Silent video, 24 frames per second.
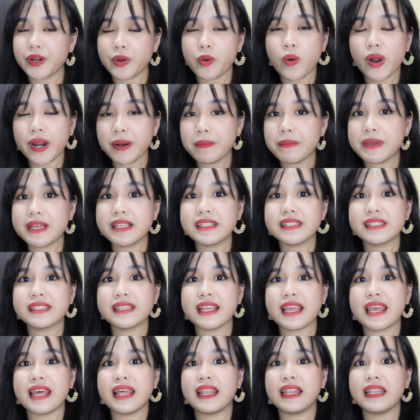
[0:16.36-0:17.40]

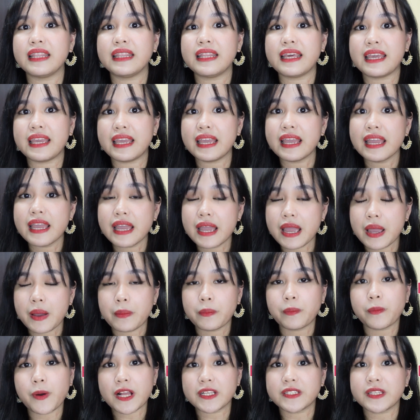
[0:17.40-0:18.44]
requirements and the
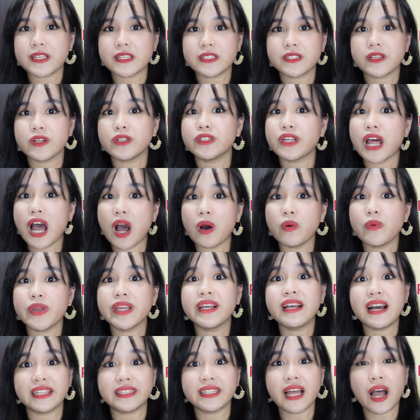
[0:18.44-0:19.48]
process on how
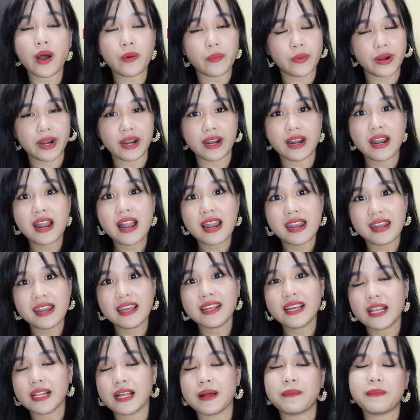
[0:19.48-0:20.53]
we got our
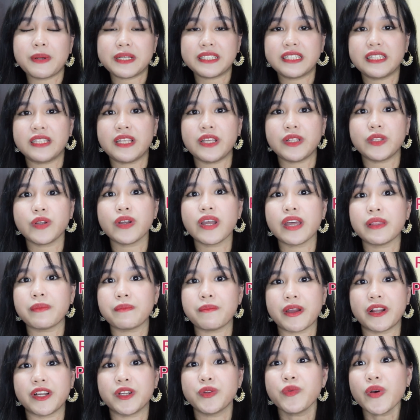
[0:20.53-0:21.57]
legal capacity to get
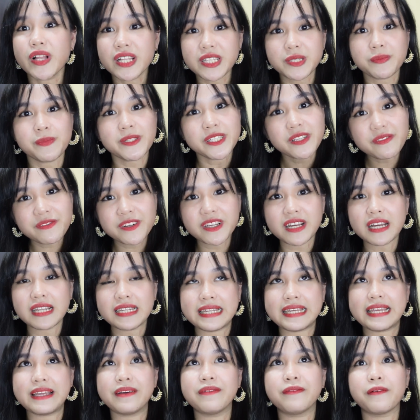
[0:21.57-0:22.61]
married. Well,
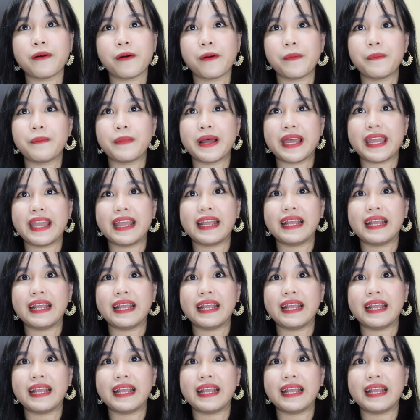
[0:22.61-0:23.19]
specifically for my